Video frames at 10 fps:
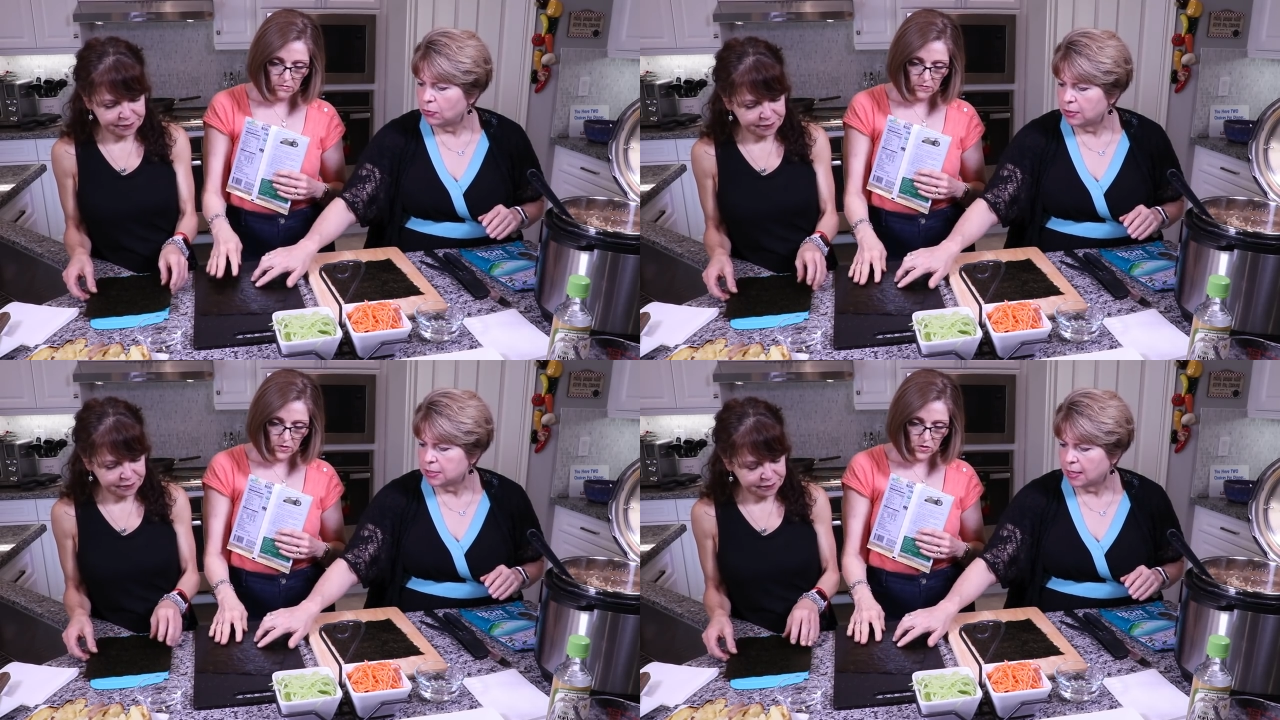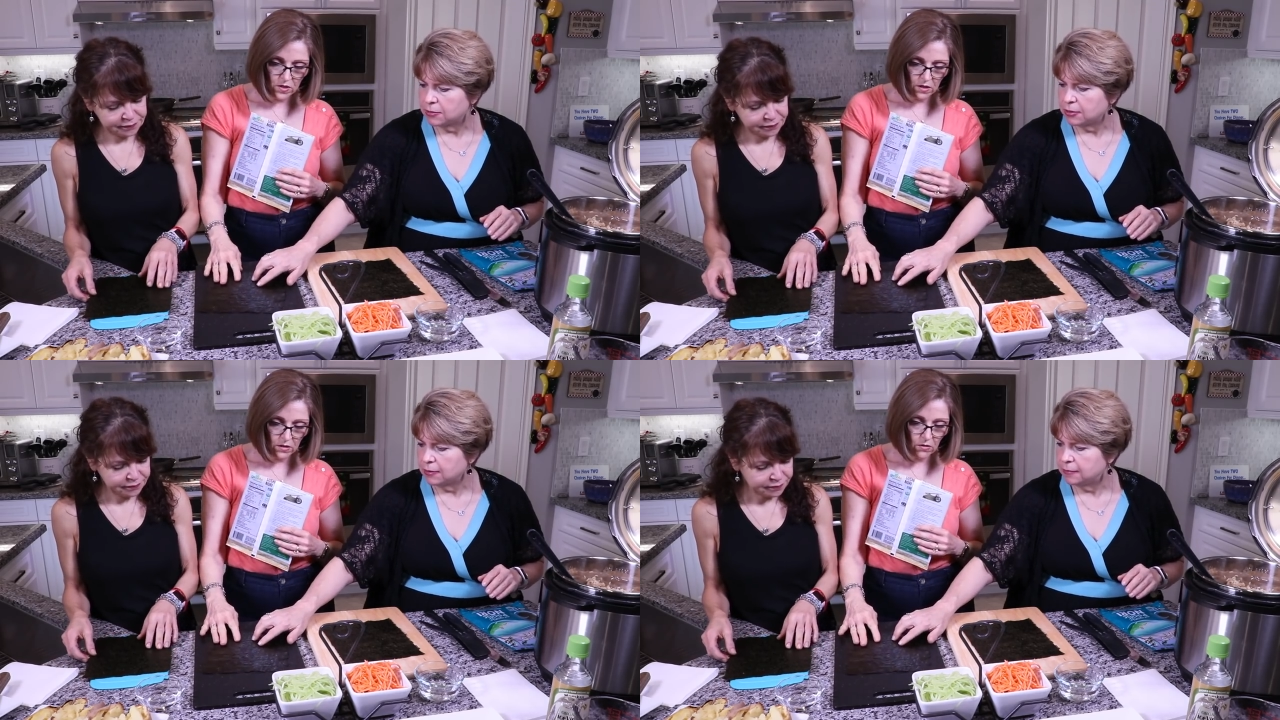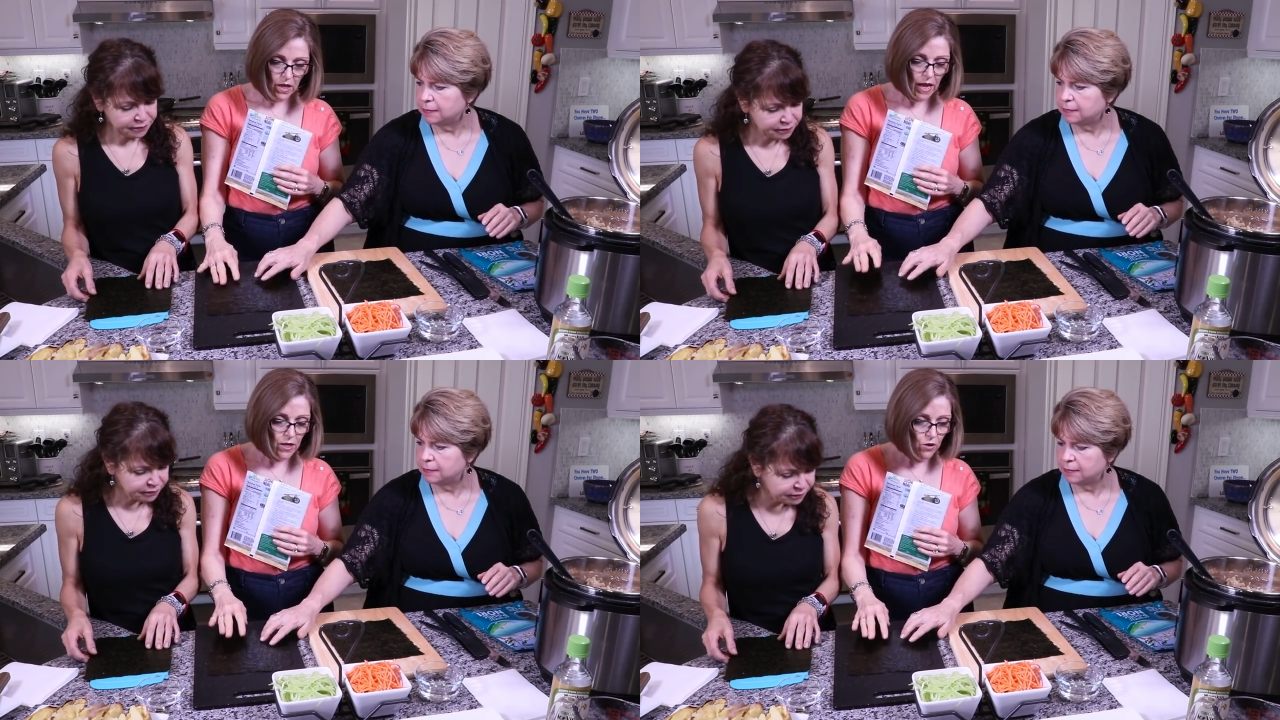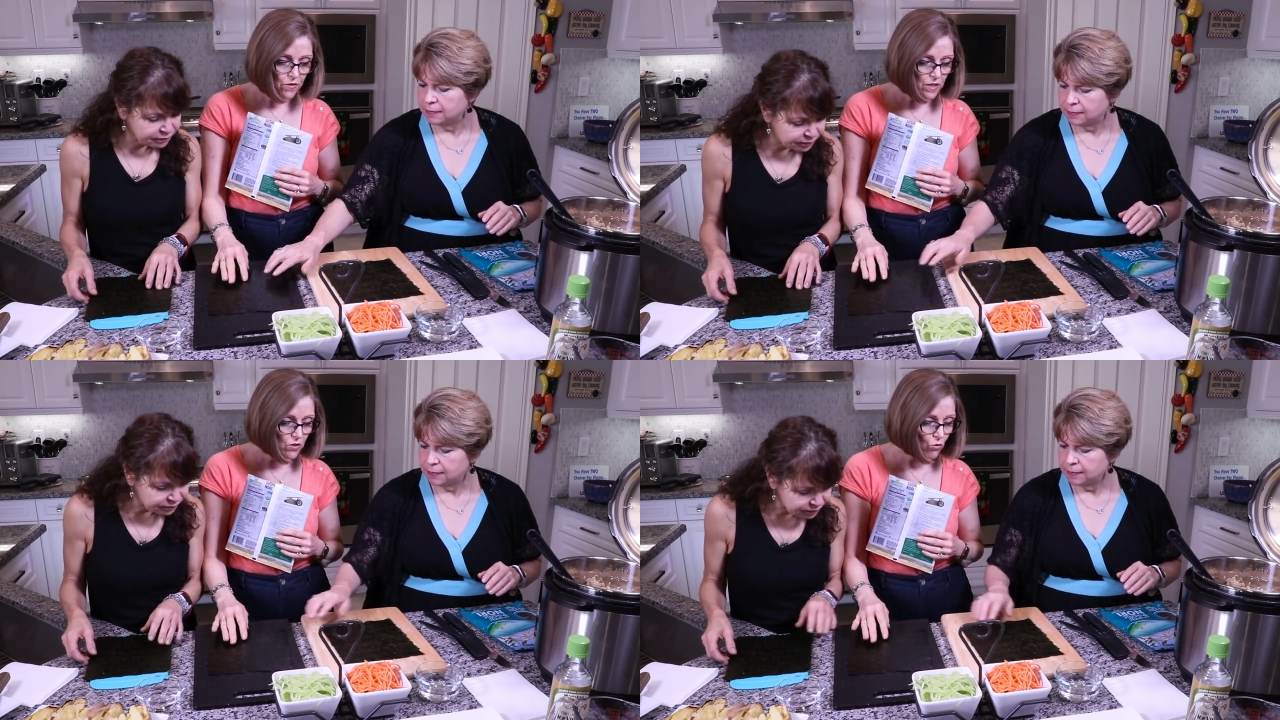Speaker 1: horizontal. horizontal. And are
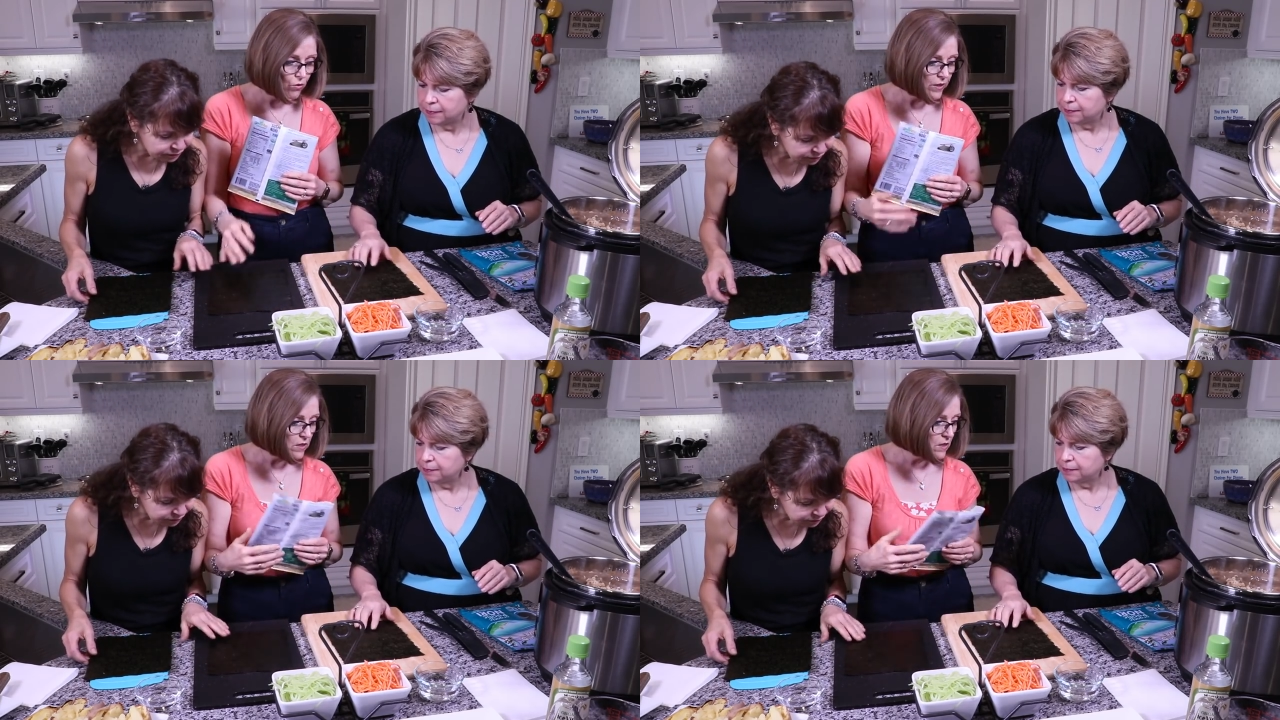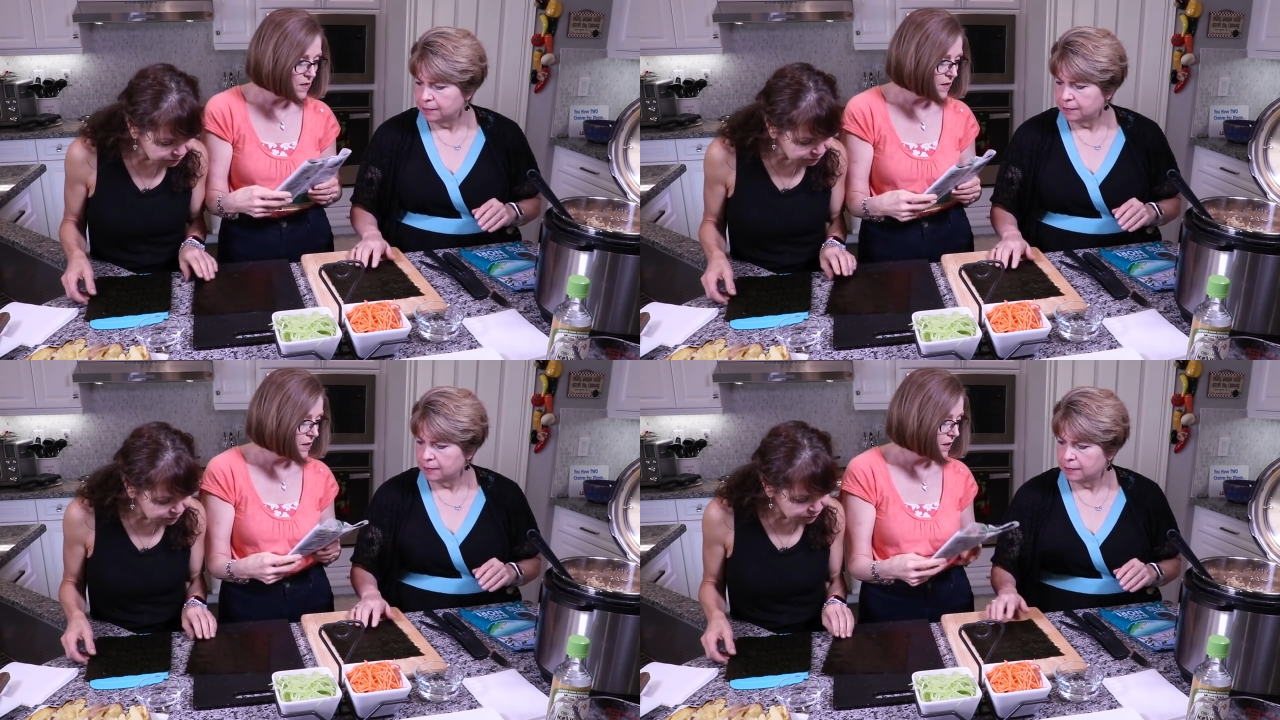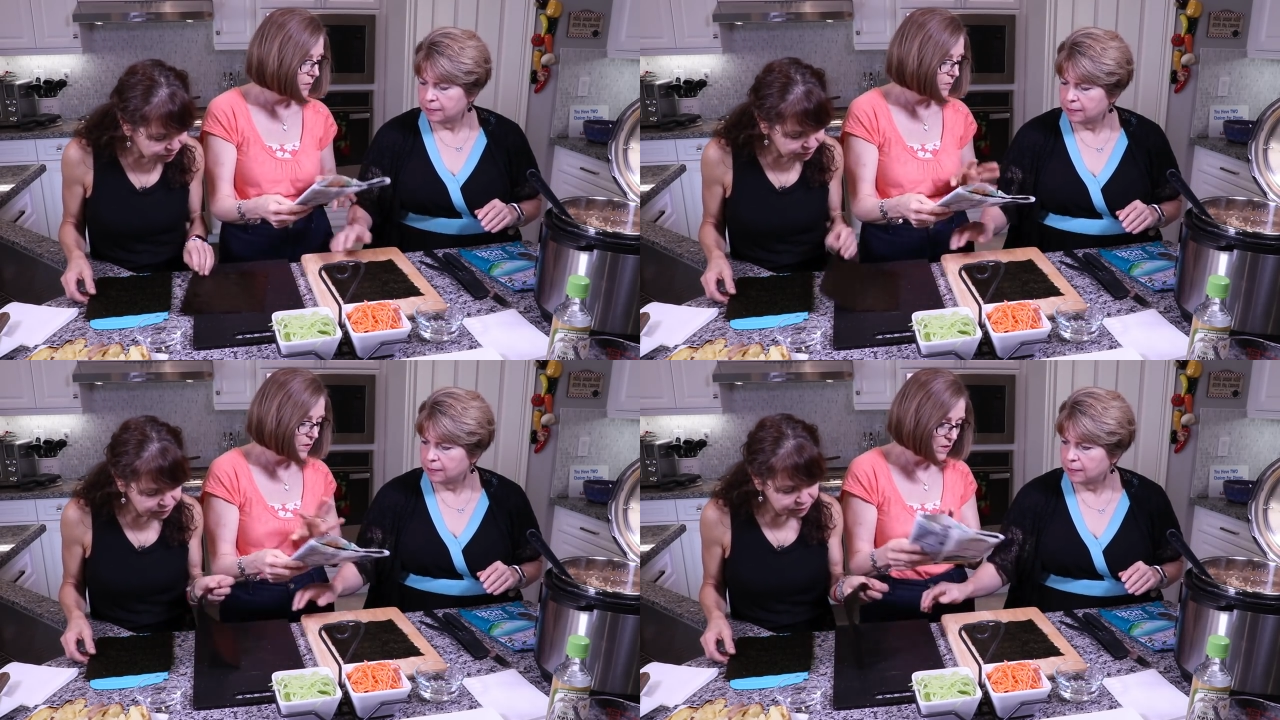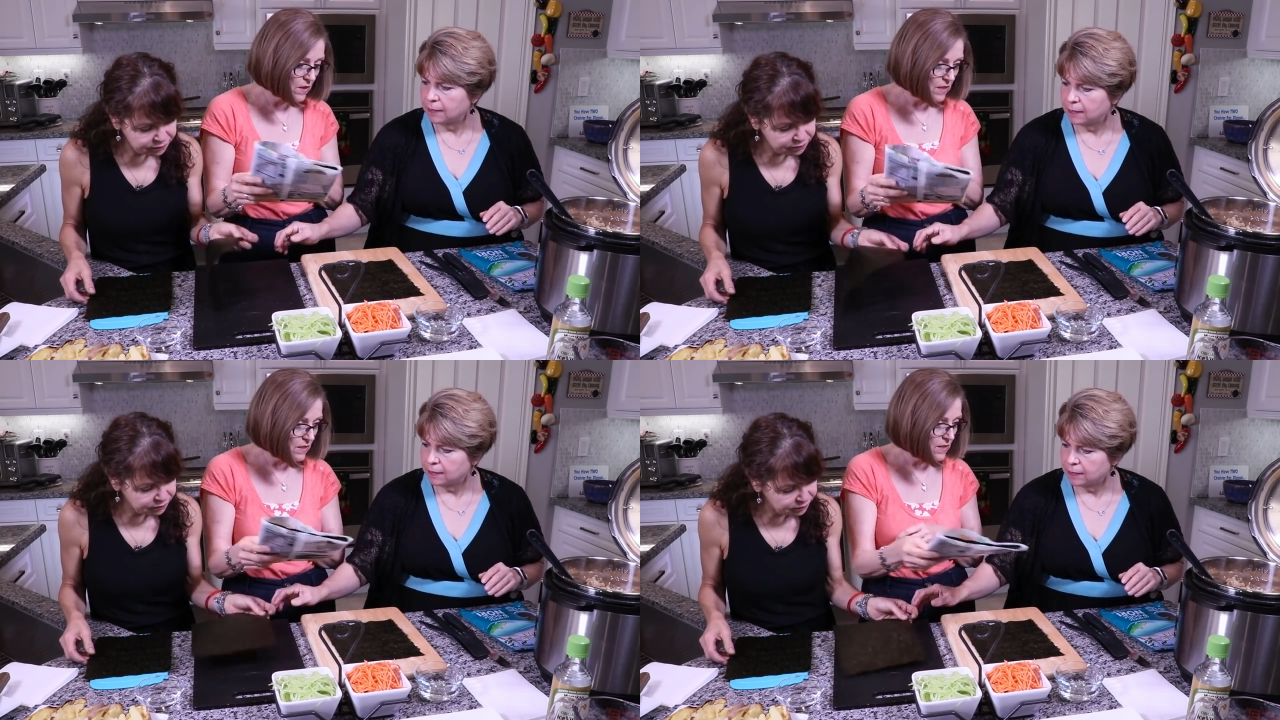these always the um,
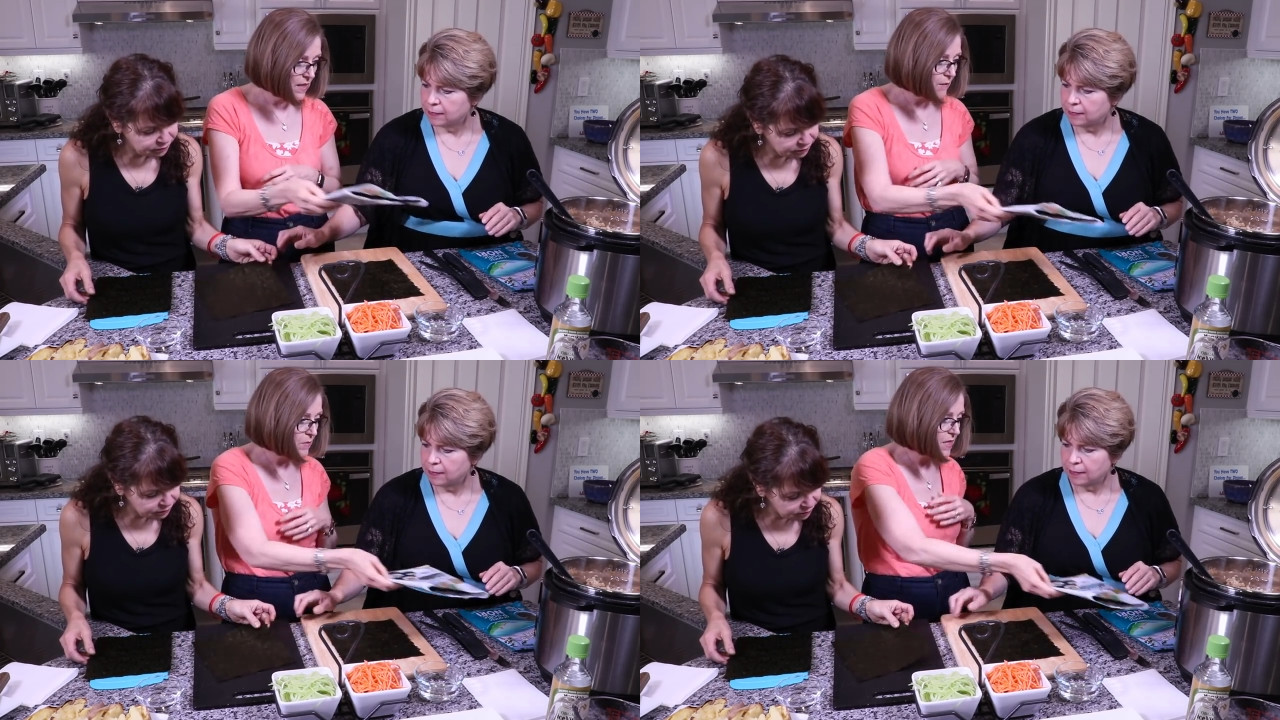the same